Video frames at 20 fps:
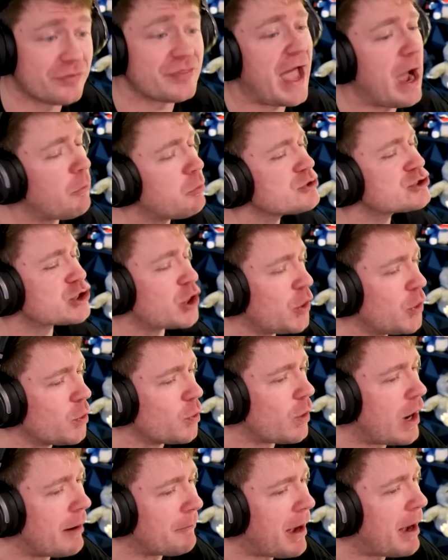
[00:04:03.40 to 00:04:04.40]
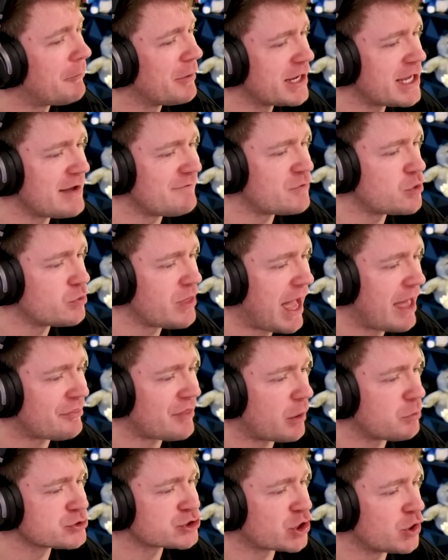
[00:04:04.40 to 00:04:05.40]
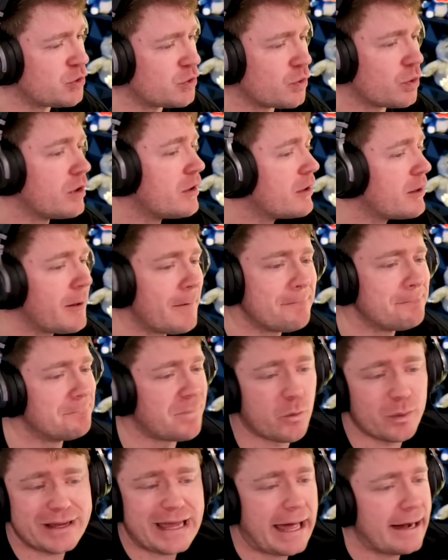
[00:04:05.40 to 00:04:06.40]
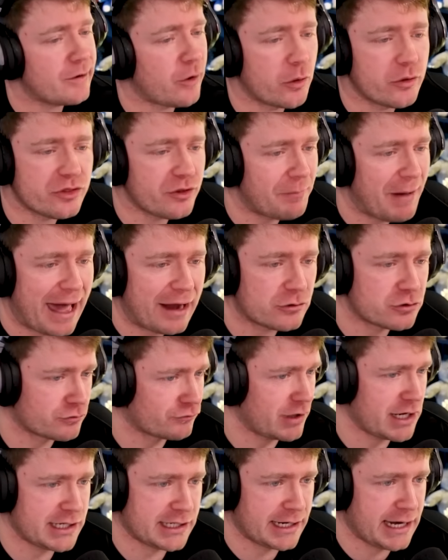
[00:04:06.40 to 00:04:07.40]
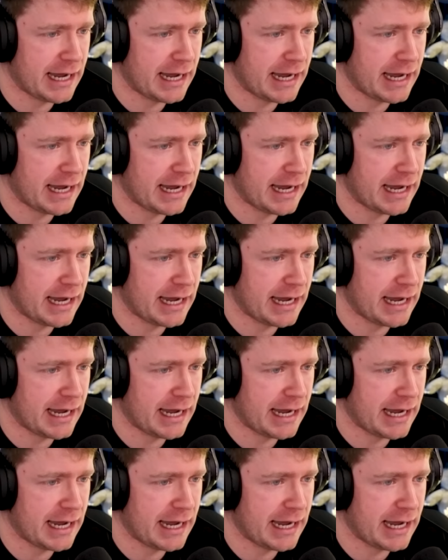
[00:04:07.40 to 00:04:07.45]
that was cool. I'm gonna give you that. That was cool. But we gotta go to the battle arena